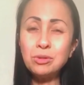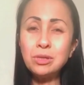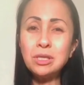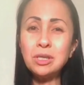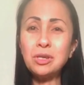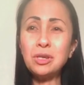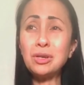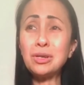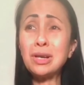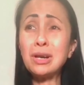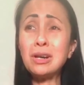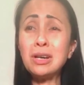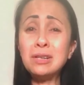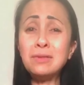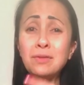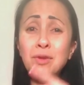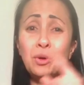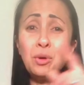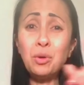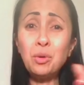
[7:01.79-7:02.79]
So you're kind
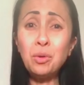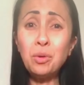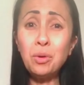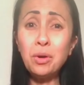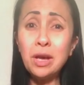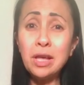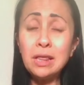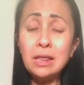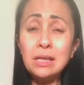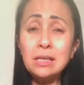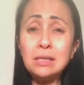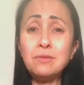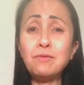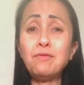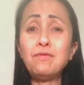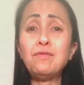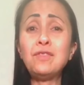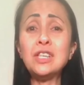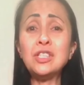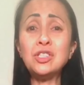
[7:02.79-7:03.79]
of caught in this
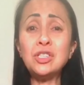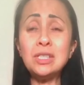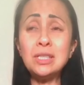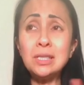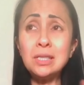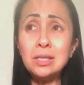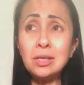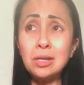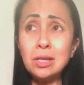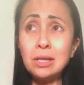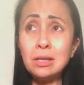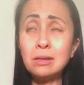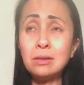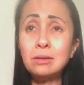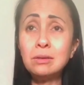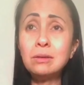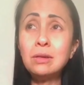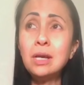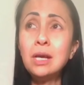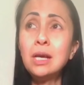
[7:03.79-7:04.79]
vicious
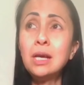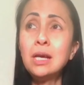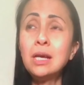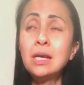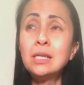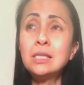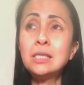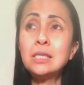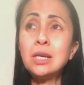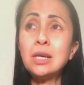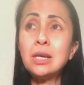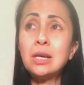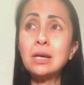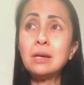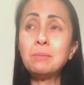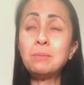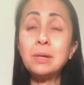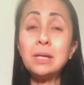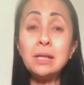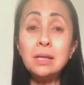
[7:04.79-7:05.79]
cycle.
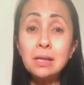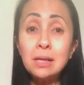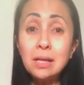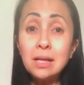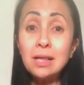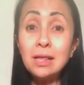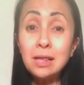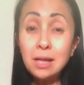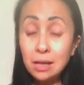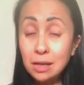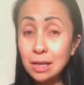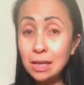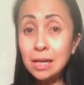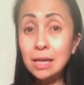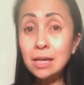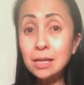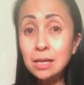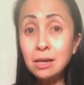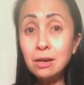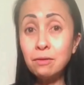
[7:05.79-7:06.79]
So, but
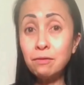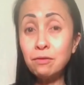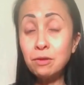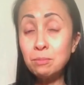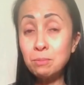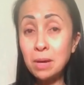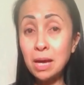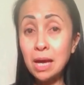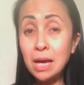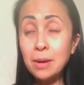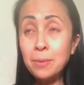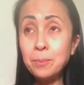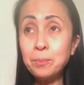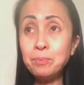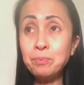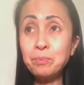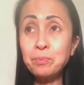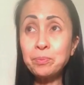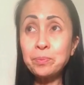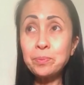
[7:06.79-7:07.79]
luckily enough for me,
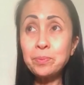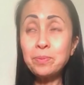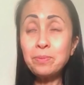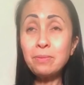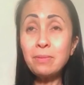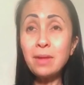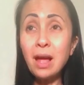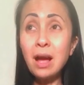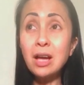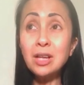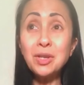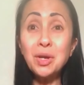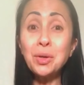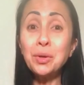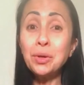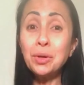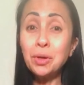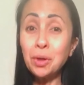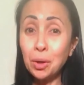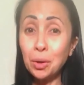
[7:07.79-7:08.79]
I
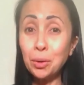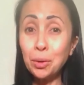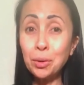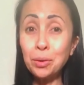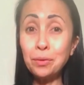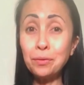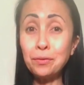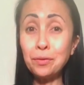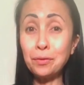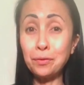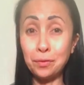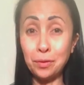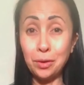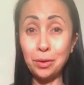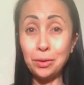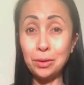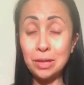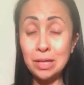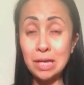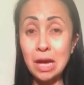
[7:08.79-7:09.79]
don't go for
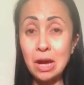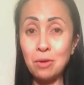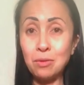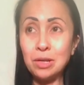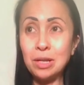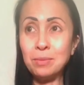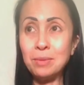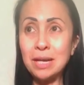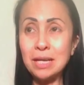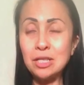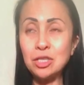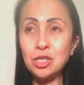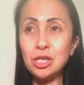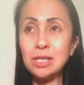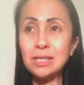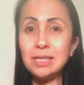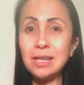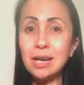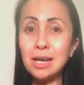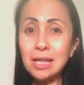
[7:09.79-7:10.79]
food now when I'm
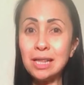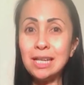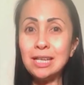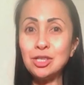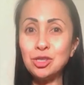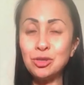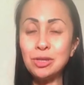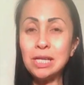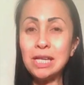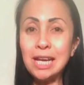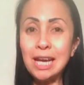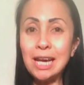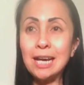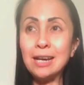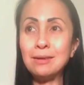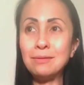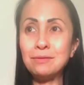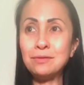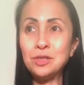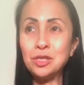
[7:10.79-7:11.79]
anxious. I literally
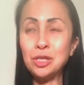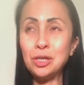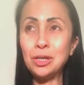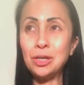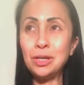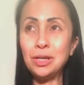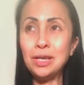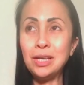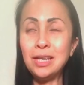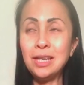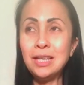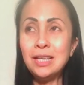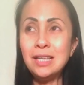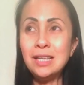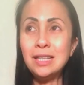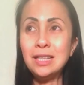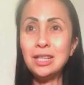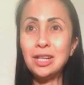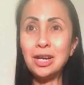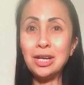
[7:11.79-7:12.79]
have to,
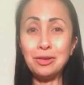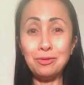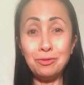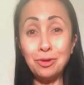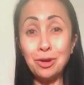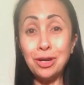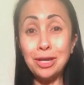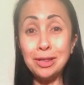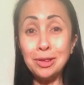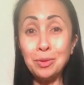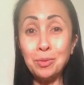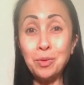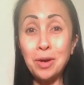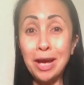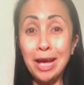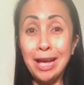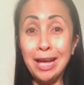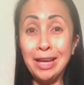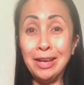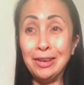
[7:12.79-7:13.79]
like, ride the
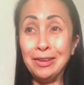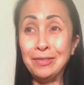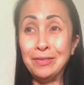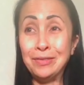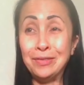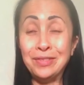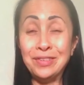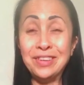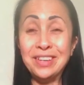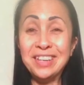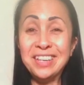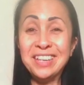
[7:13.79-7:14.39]
wave.